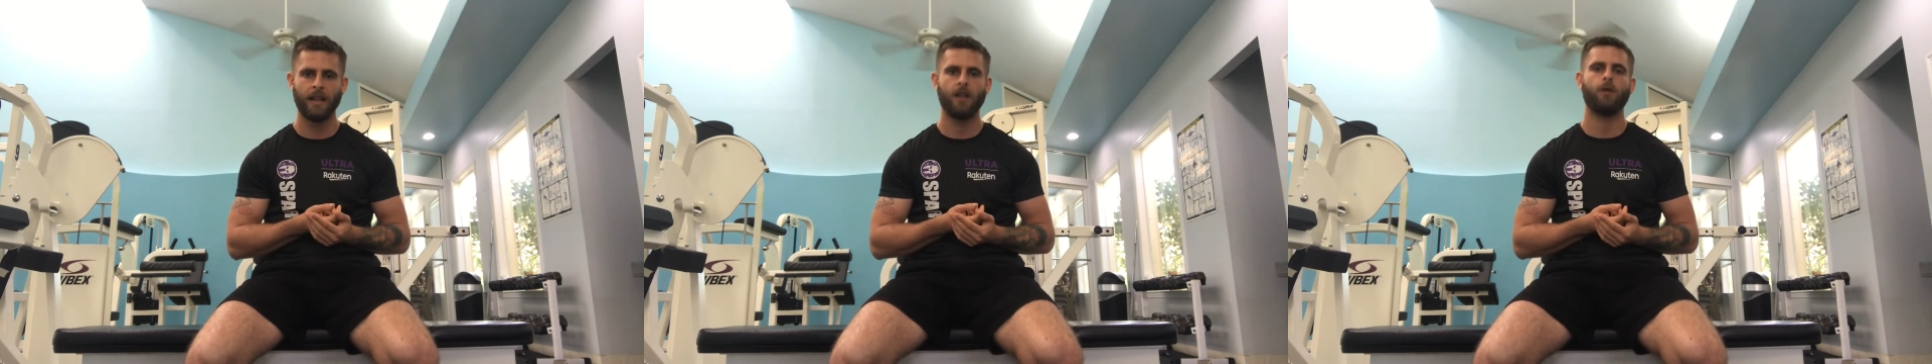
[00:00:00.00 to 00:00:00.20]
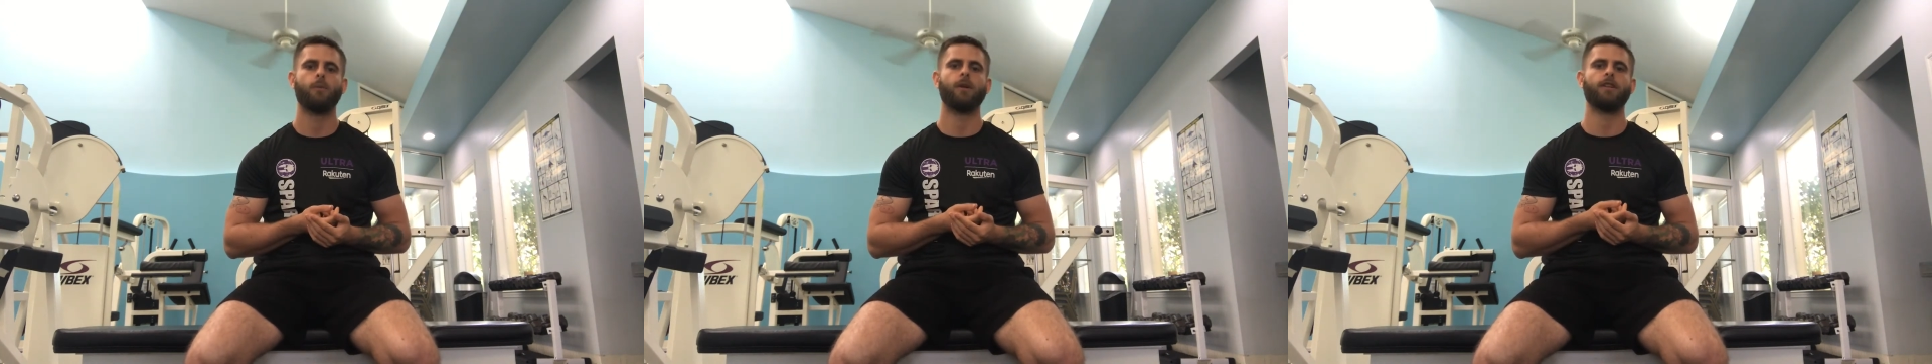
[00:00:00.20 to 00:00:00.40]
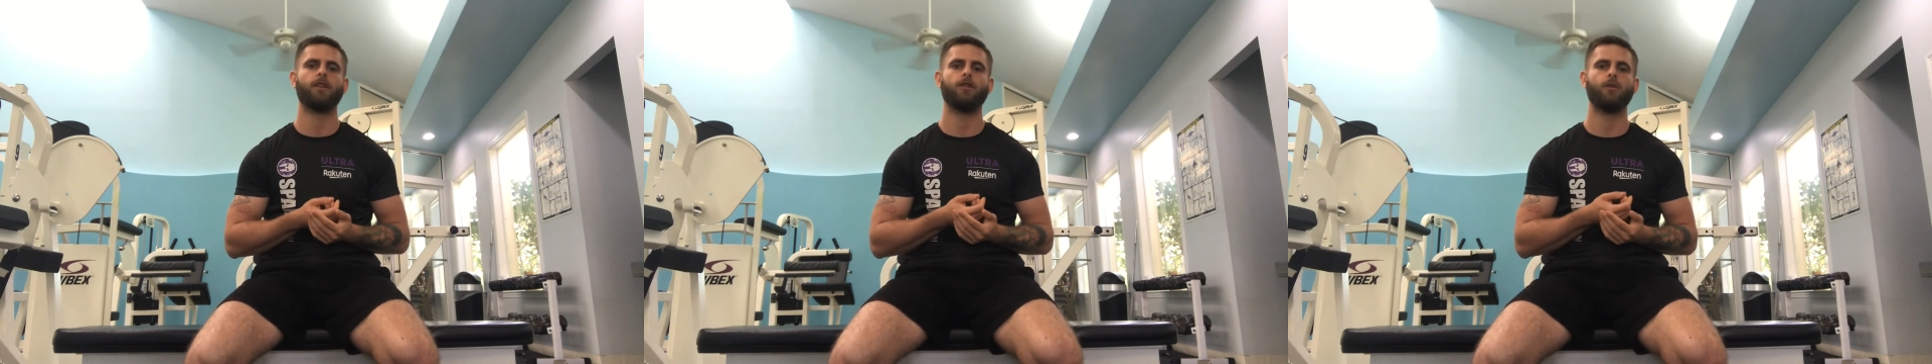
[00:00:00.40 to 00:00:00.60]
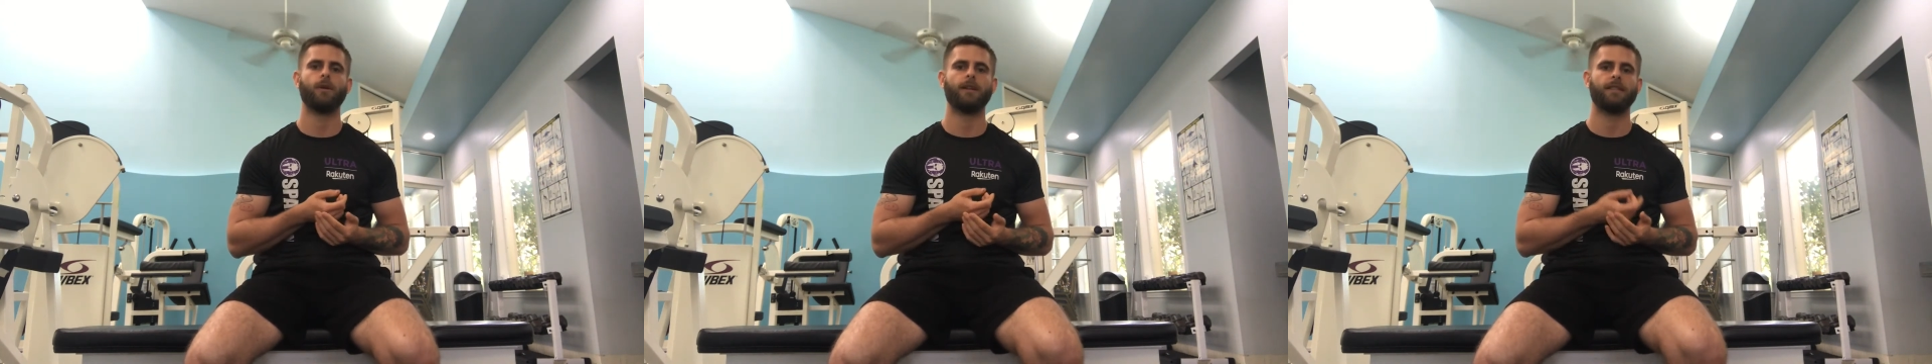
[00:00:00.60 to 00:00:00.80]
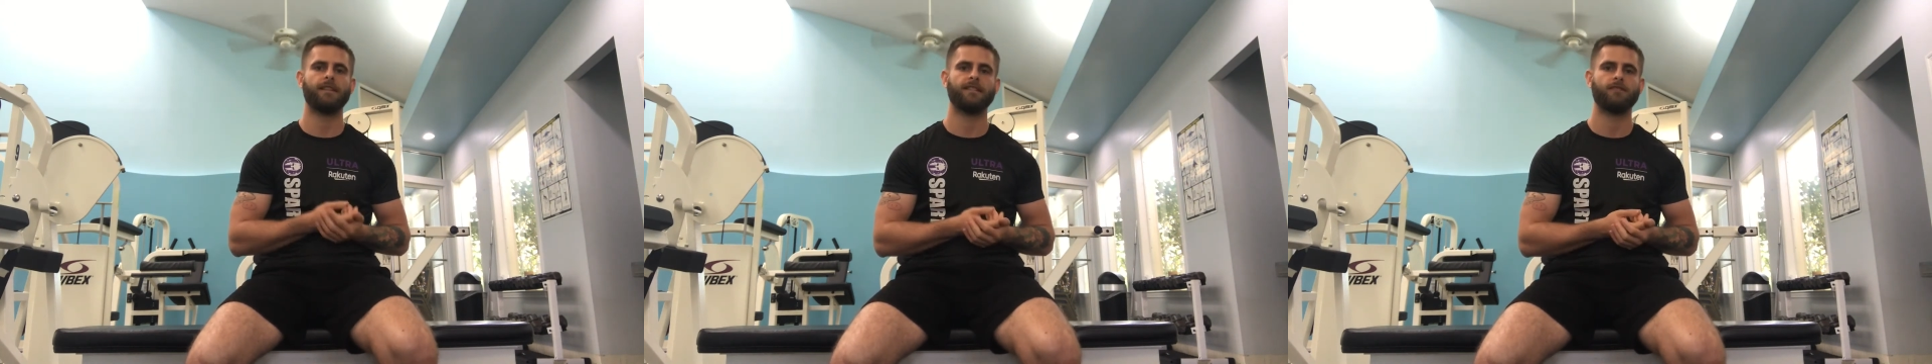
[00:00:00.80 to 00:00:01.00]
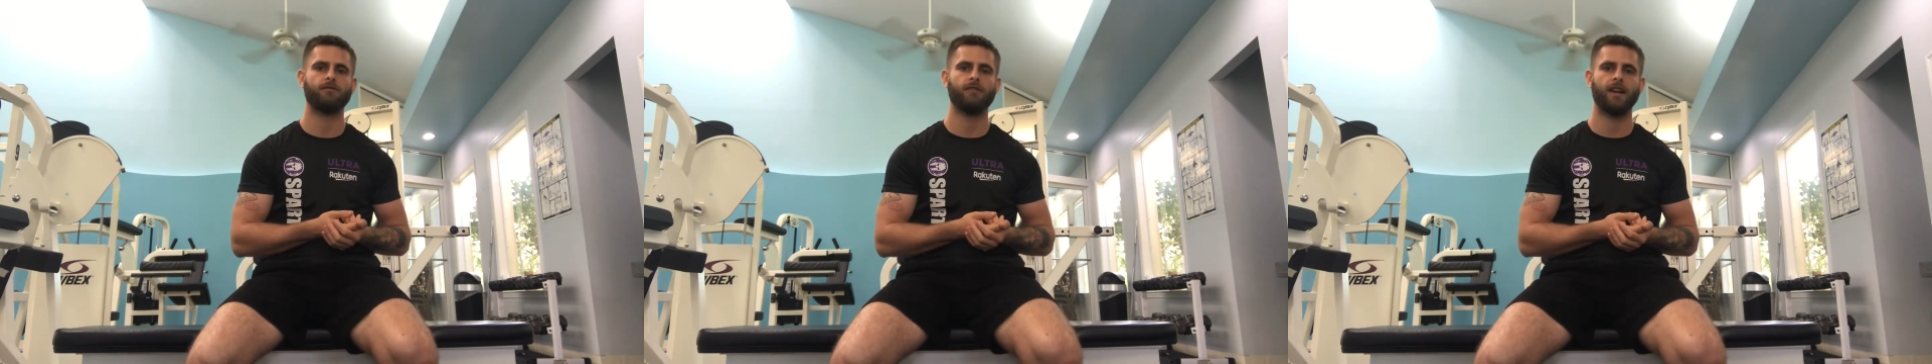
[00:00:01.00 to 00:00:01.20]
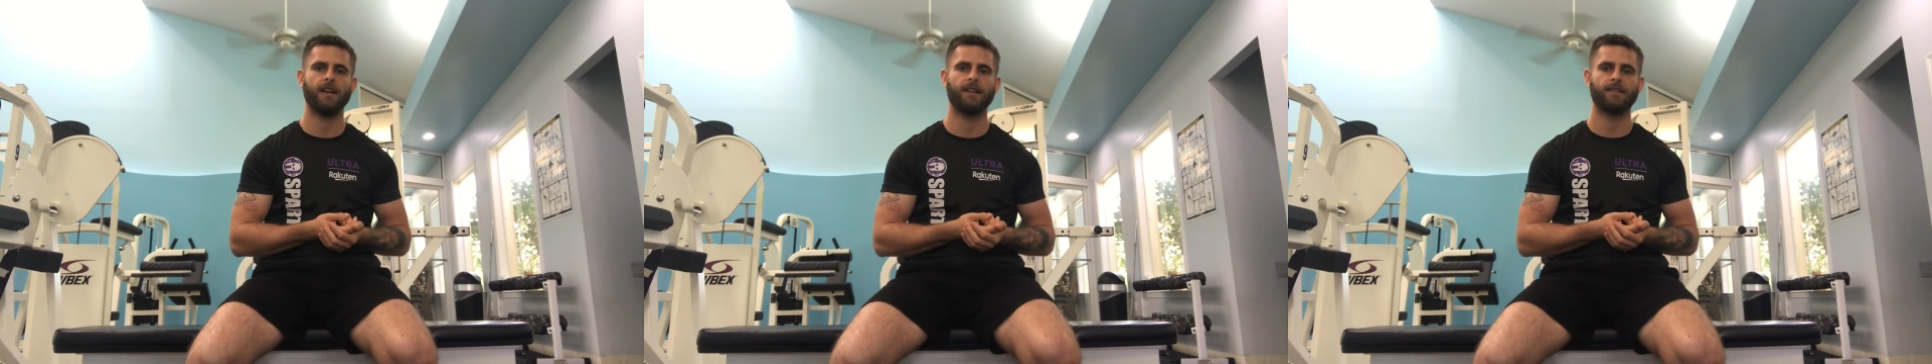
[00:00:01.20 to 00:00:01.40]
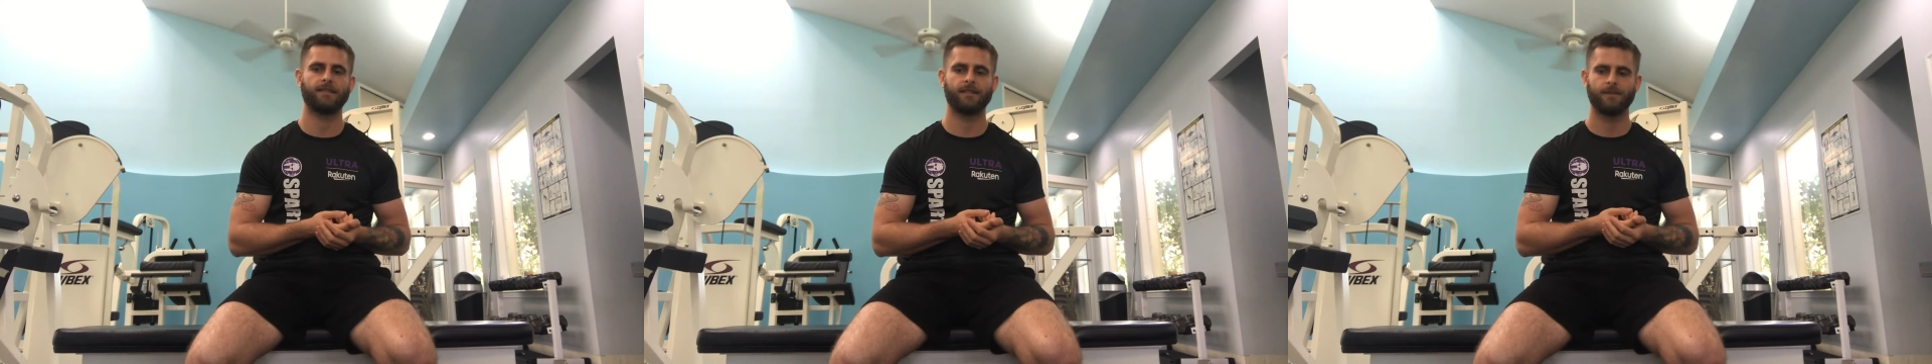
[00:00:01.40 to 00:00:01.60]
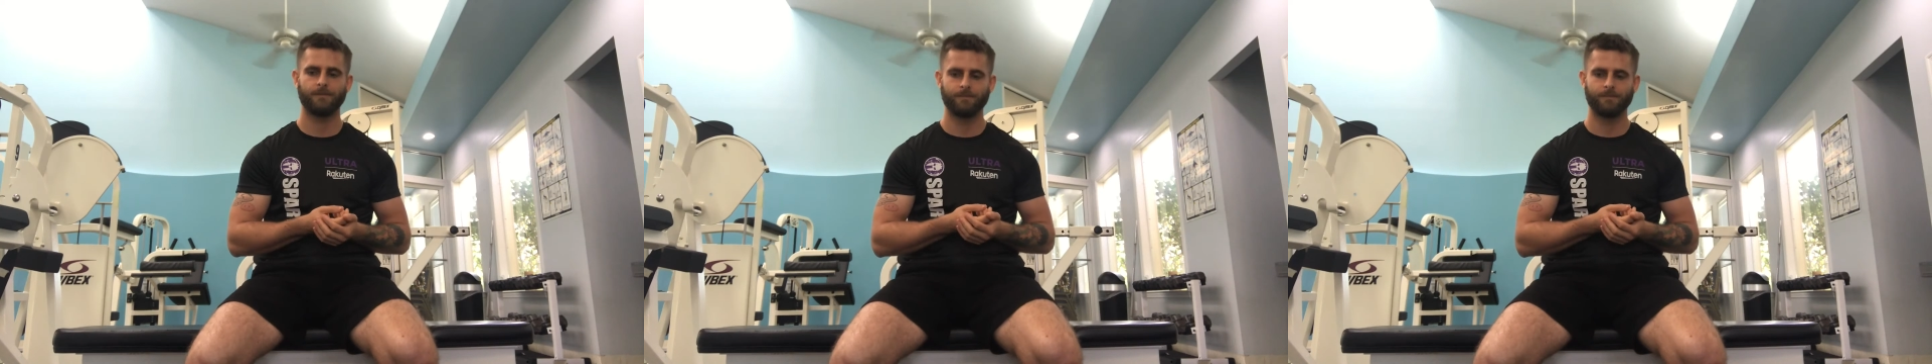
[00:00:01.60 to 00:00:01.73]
when you're doing this race.